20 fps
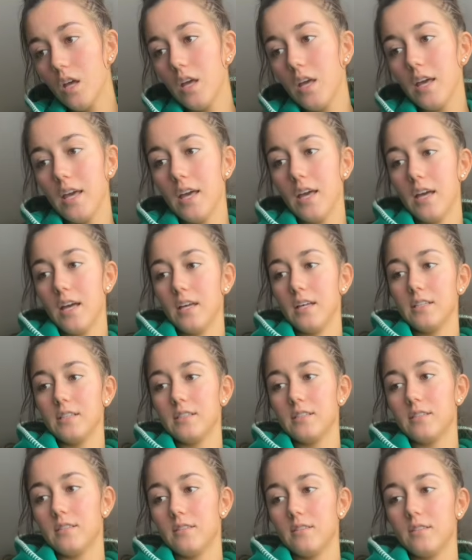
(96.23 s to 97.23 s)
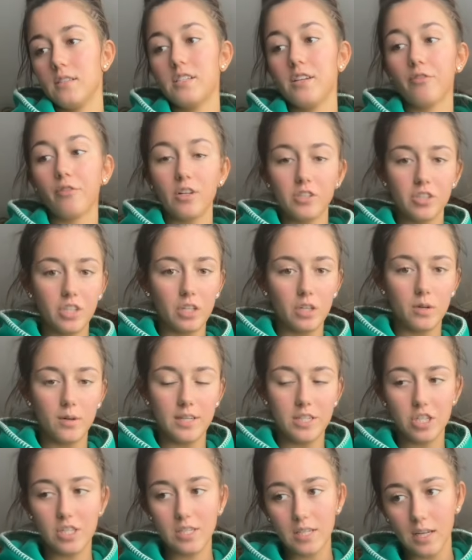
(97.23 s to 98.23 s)
And the differential
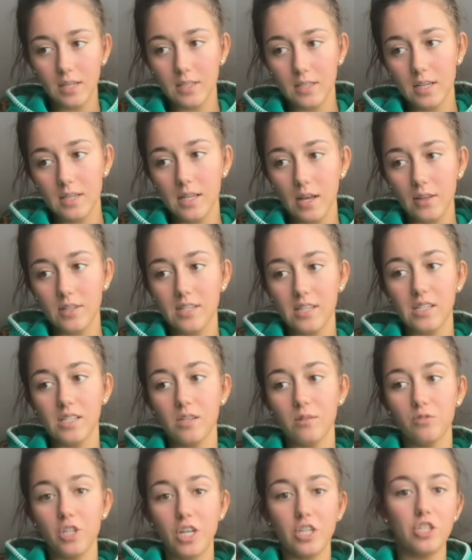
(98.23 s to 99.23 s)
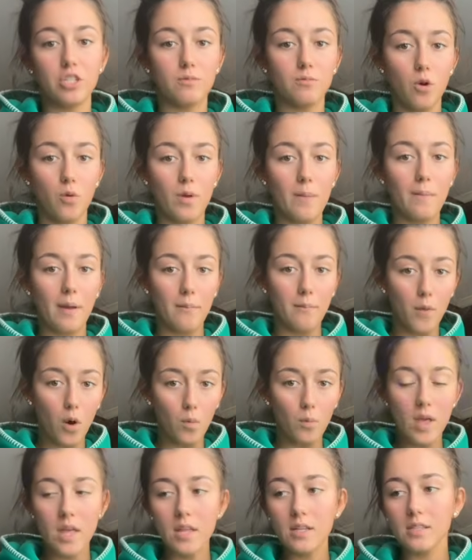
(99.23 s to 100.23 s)
equation tells us how the system changes moment by
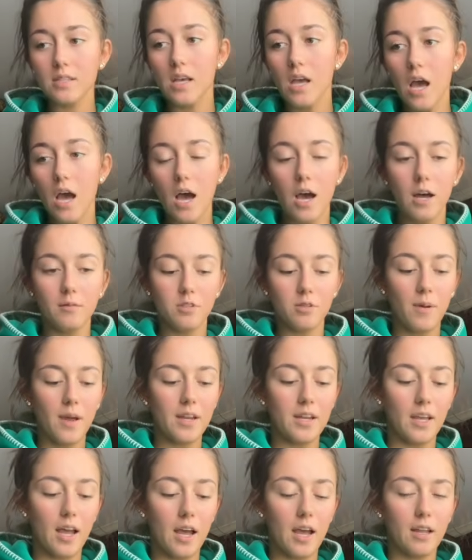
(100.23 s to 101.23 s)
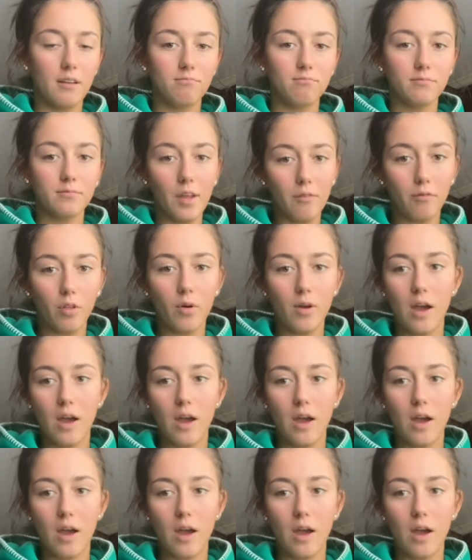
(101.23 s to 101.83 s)
moment, depending on inflow and